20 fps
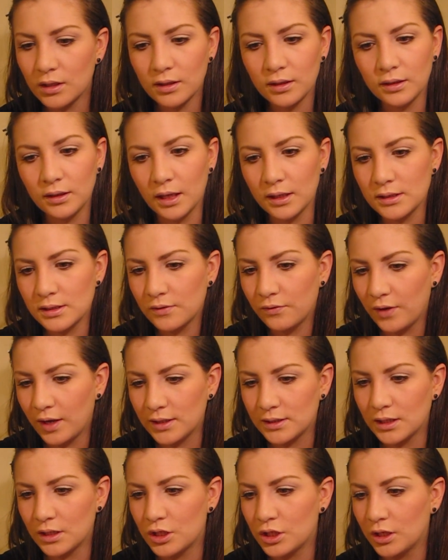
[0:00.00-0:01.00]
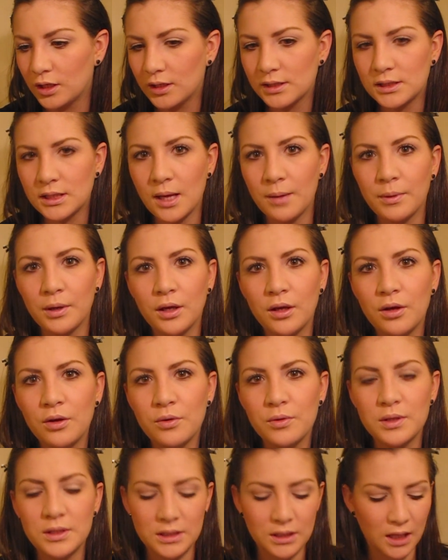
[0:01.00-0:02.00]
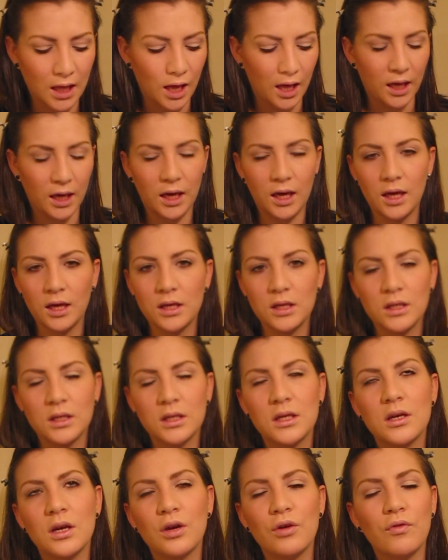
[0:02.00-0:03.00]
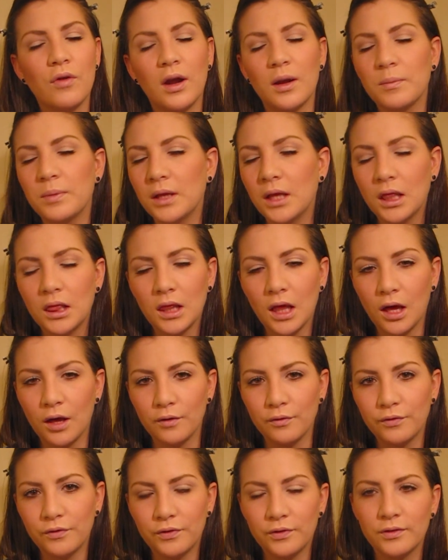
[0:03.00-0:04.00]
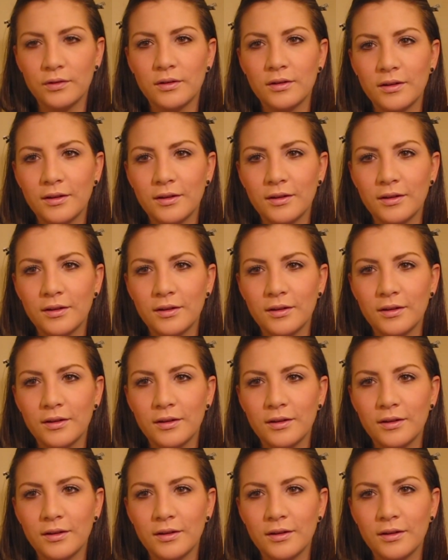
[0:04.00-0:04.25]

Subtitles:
let's face it, she is somebody who is like incredibly in love.